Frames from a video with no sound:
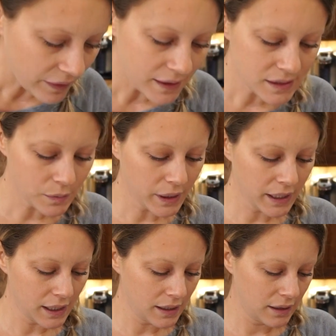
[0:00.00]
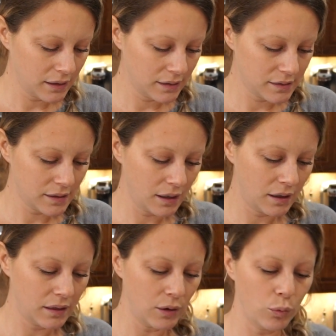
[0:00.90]
This one is
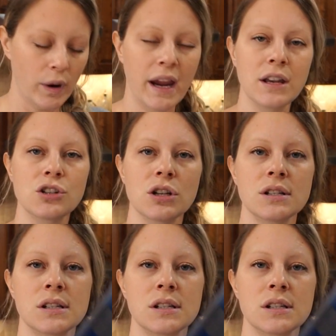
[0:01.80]
the range and